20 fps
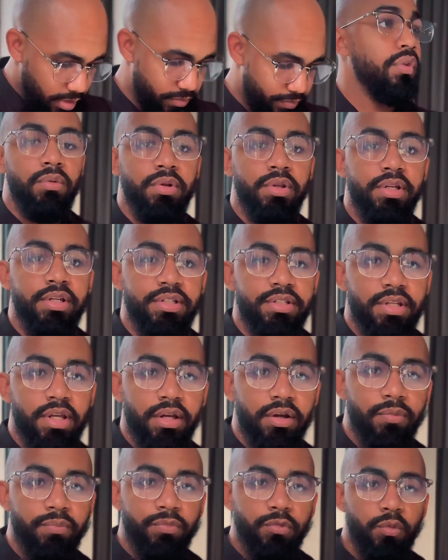One thing is
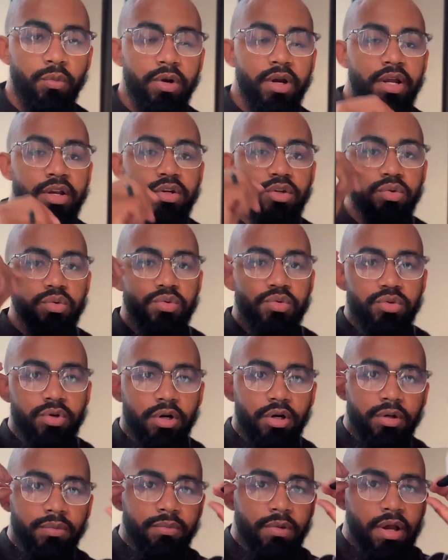like when I do
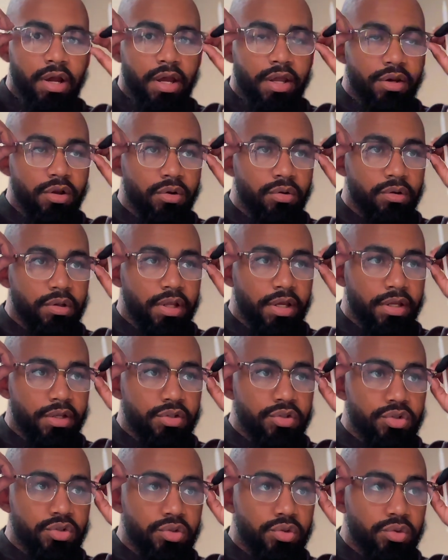draw, I don't
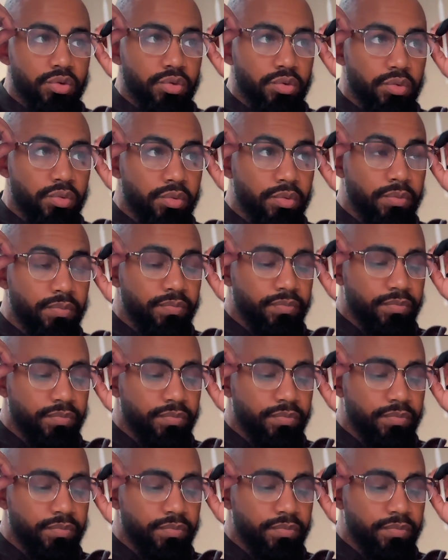want to